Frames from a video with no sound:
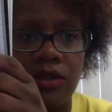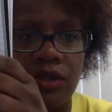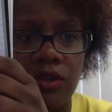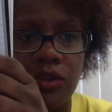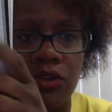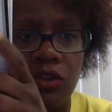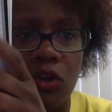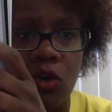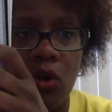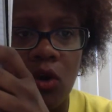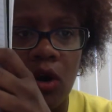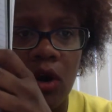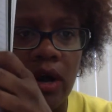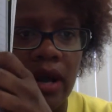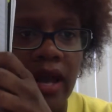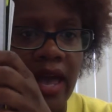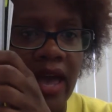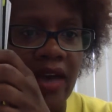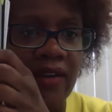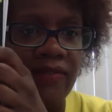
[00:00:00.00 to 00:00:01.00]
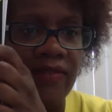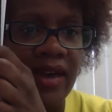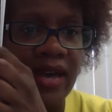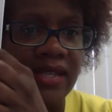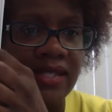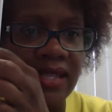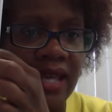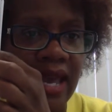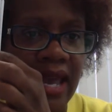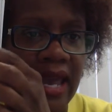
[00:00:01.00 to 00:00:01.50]
your
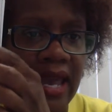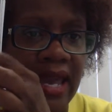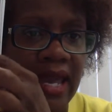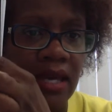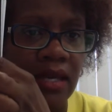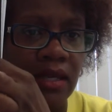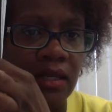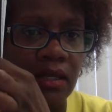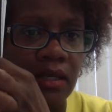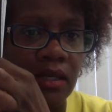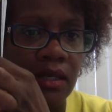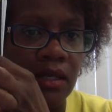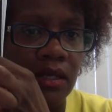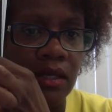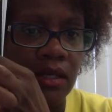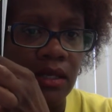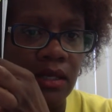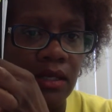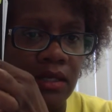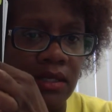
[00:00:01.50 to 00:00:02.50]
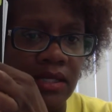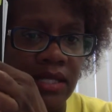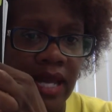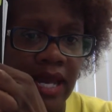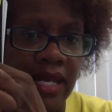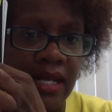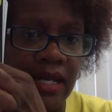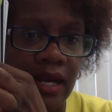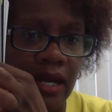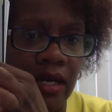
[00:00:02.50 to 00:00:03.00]
FSA
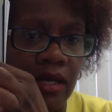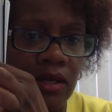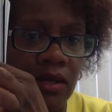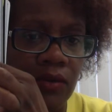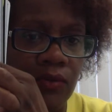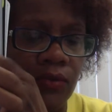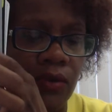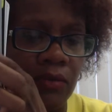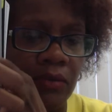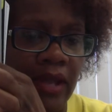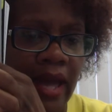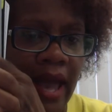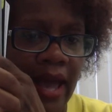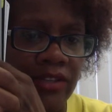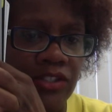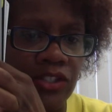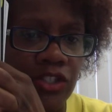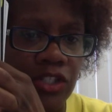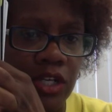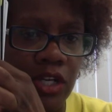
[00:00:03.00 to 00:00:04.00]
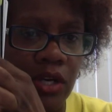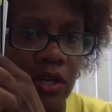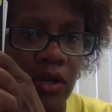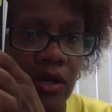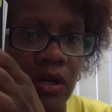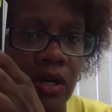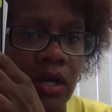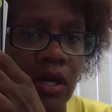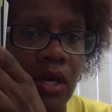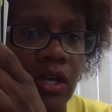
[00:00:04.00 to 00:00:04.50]
data from last
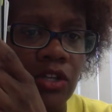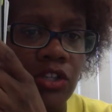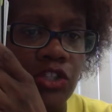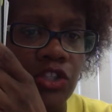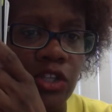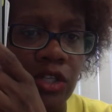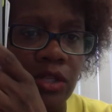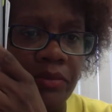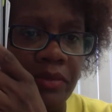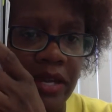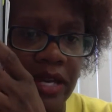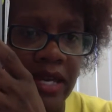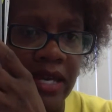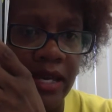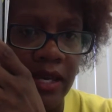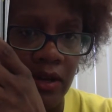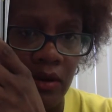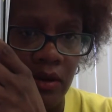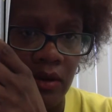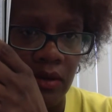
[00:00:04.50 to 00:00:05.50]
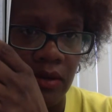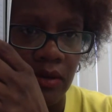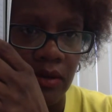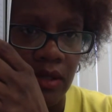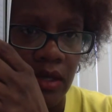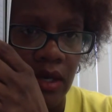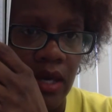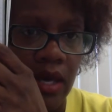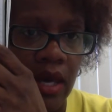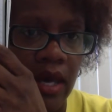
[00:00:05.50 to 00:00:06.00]
year should be here.
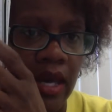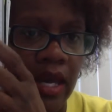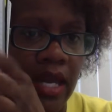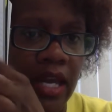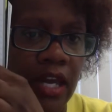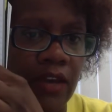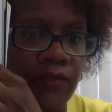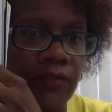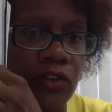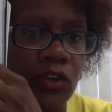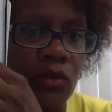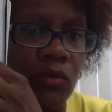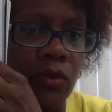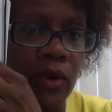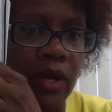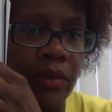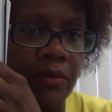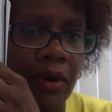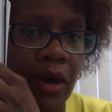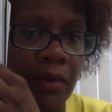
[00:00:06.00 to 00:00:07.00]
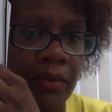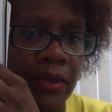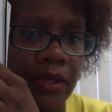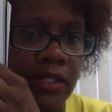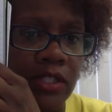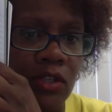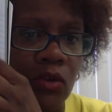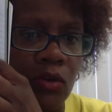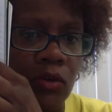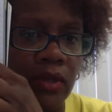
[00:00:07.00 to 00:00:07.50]
If you were in public
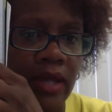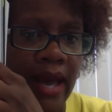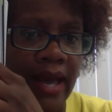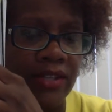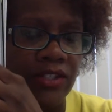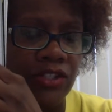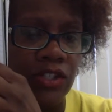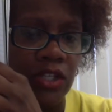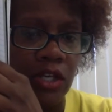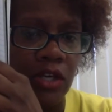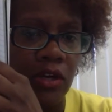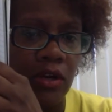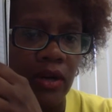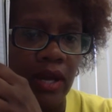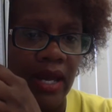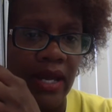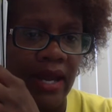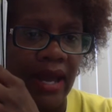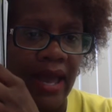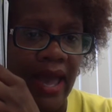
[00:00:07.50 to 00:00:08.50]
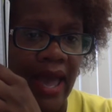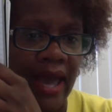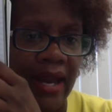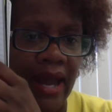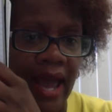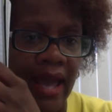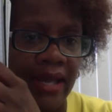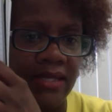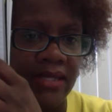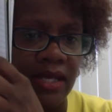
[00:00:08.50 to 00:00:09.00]
school last year and I had
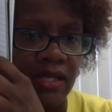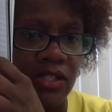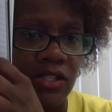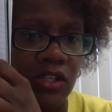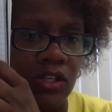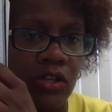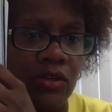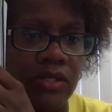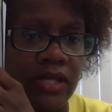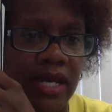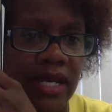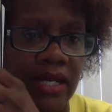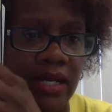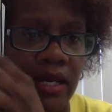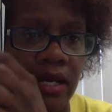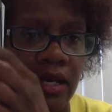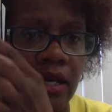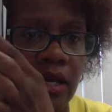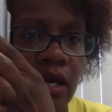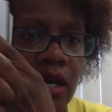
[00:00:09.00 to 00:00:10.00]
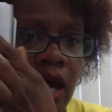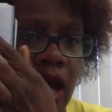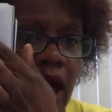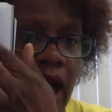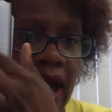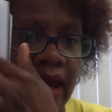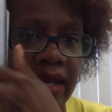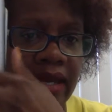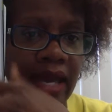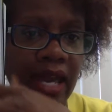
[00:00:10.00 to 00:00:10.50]
access to your data,
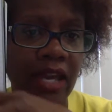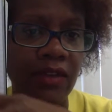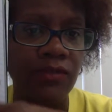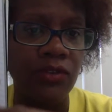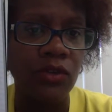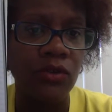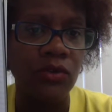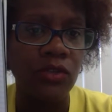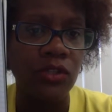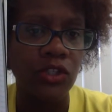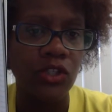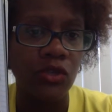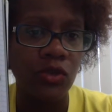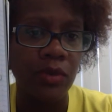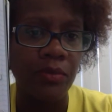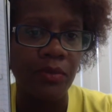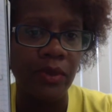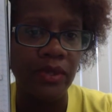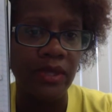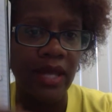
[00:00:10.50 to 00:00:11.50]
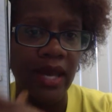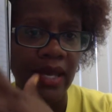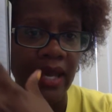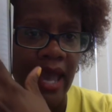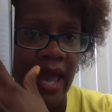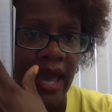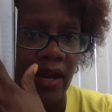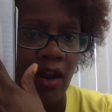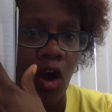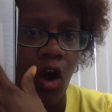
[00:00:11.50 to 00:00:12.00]
I gave you the strip that
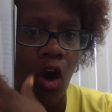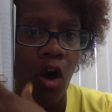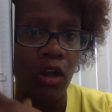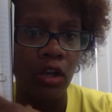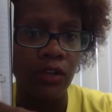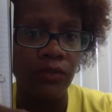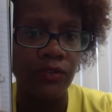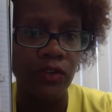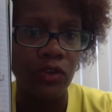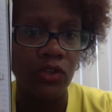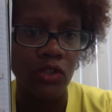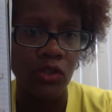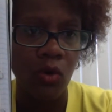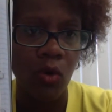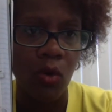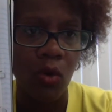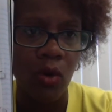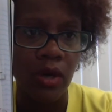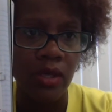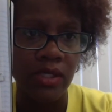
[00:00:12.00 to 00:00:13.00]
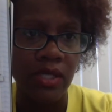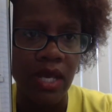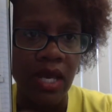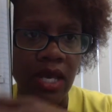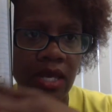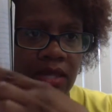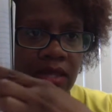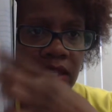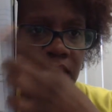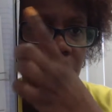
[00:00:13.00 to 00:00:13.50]
had all of your scores.
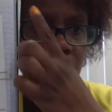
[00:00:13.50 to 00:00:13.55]
This